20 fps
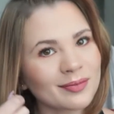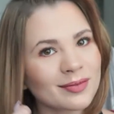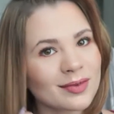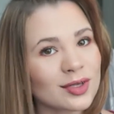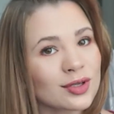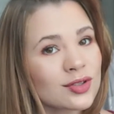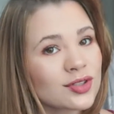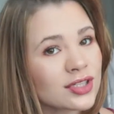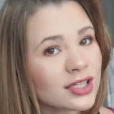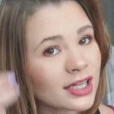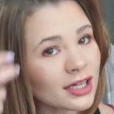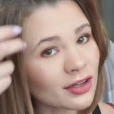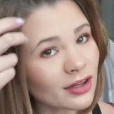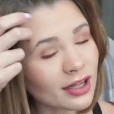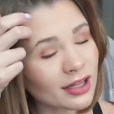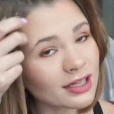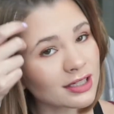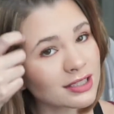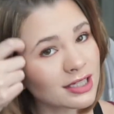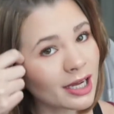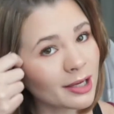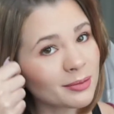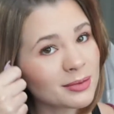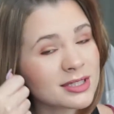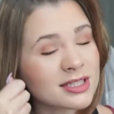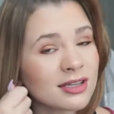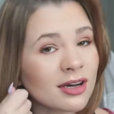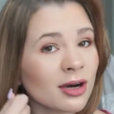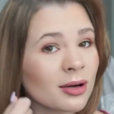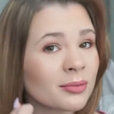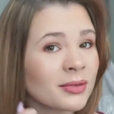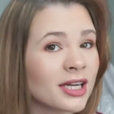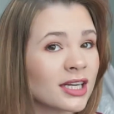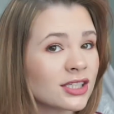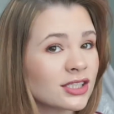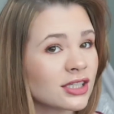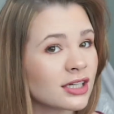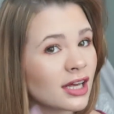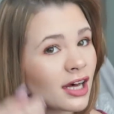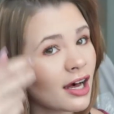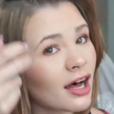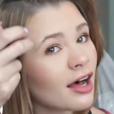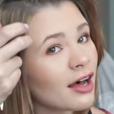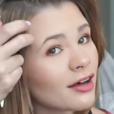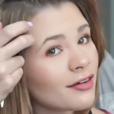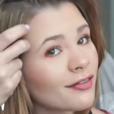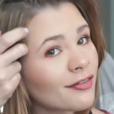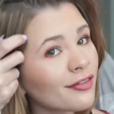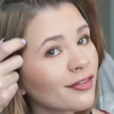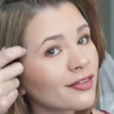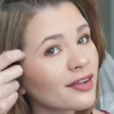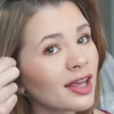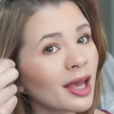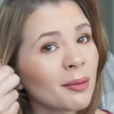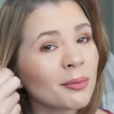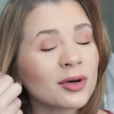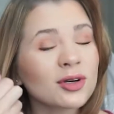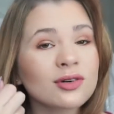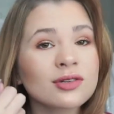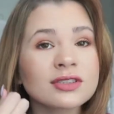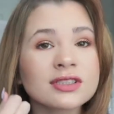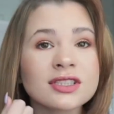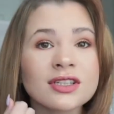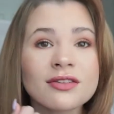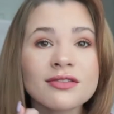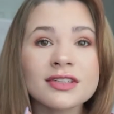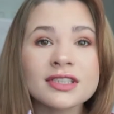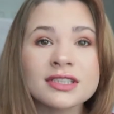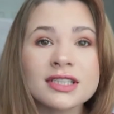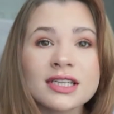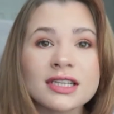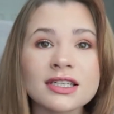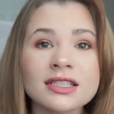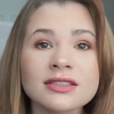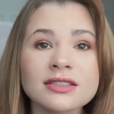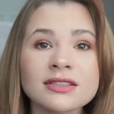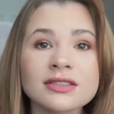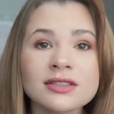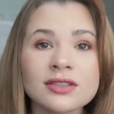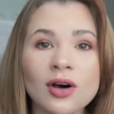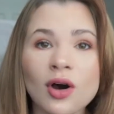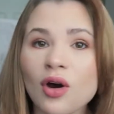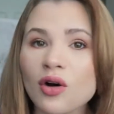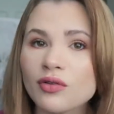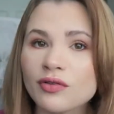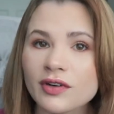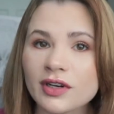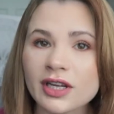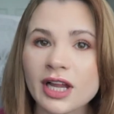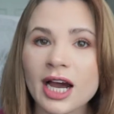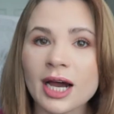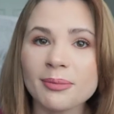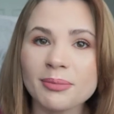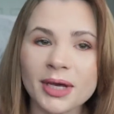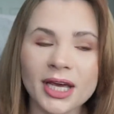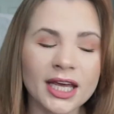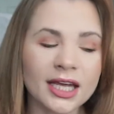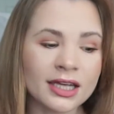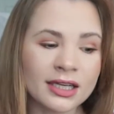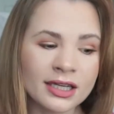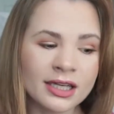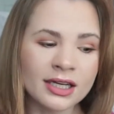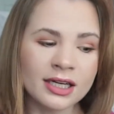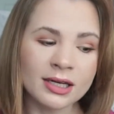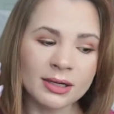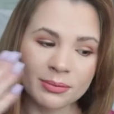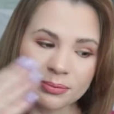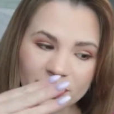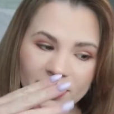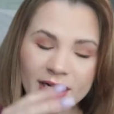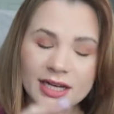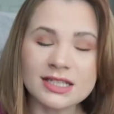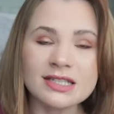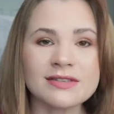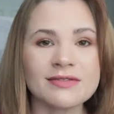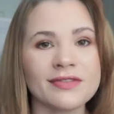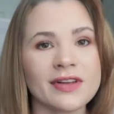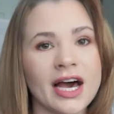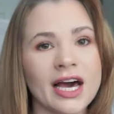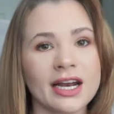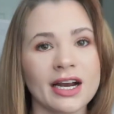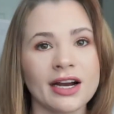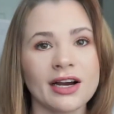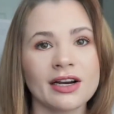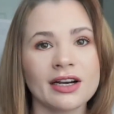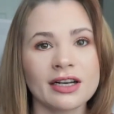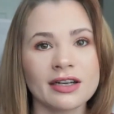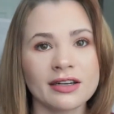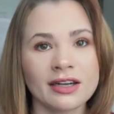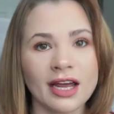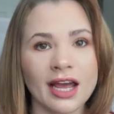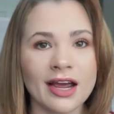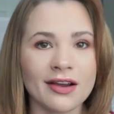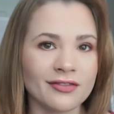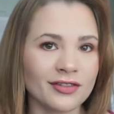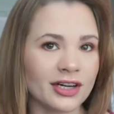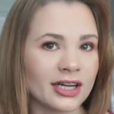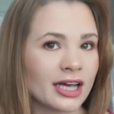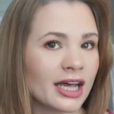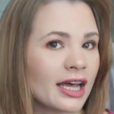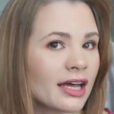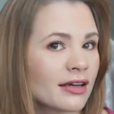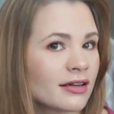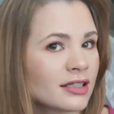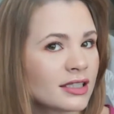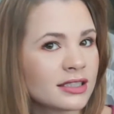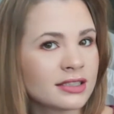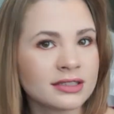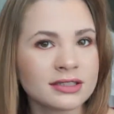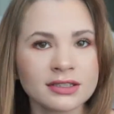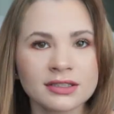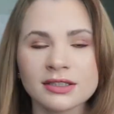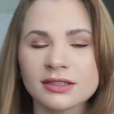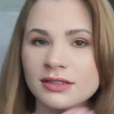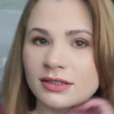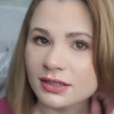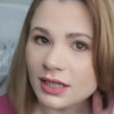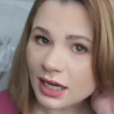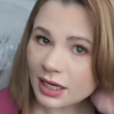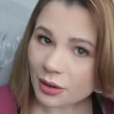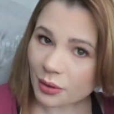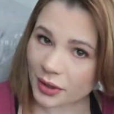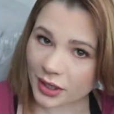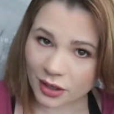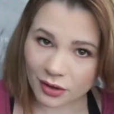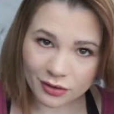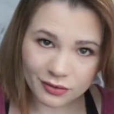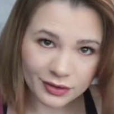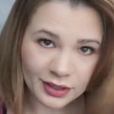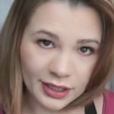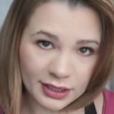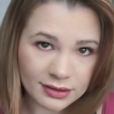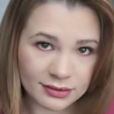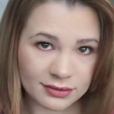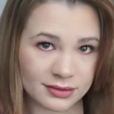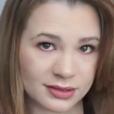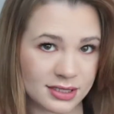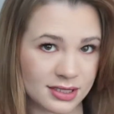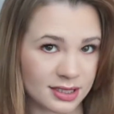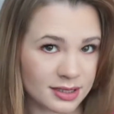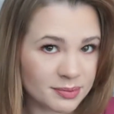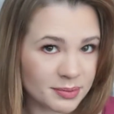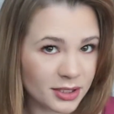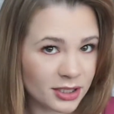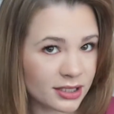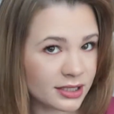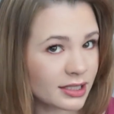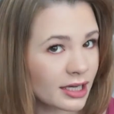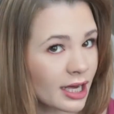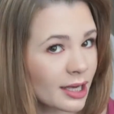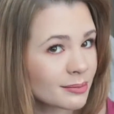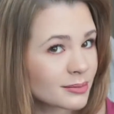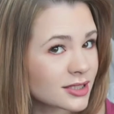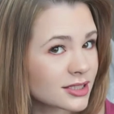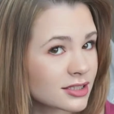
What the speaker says: Usually a lot of the time it's a combination of chemical services overlapping plus flat ironing every day and going over it 6 billion times.